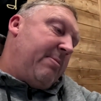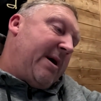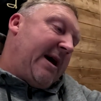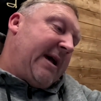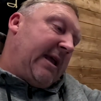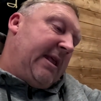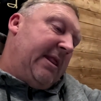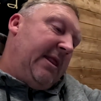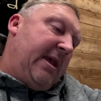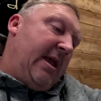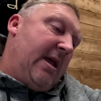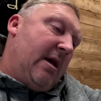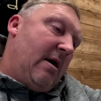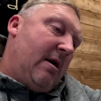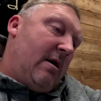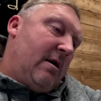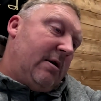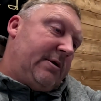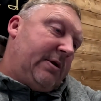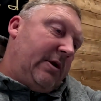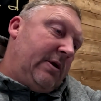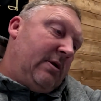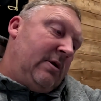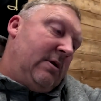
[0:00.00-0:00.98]
back in the
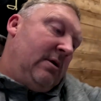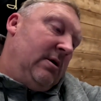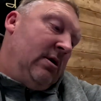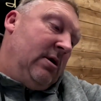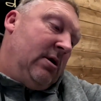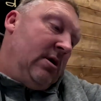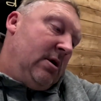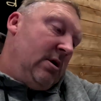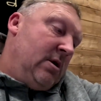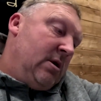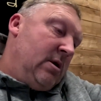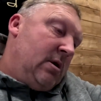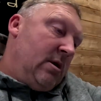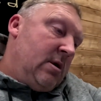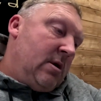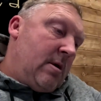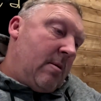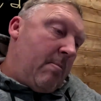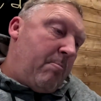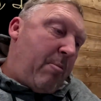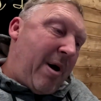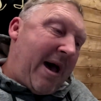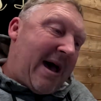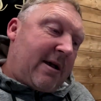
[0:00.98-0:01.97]
yard,
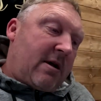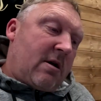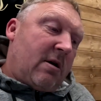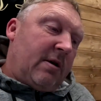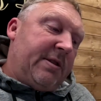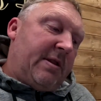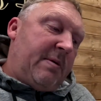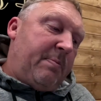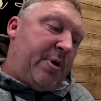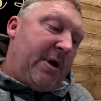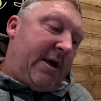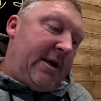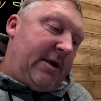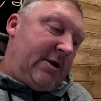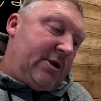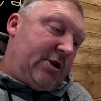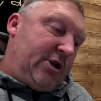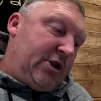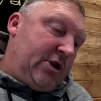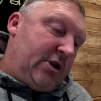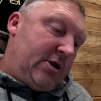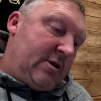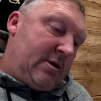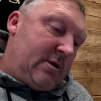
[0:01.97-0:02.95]
back on the
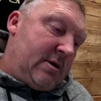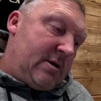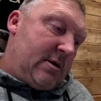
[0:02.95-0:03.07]
pitch.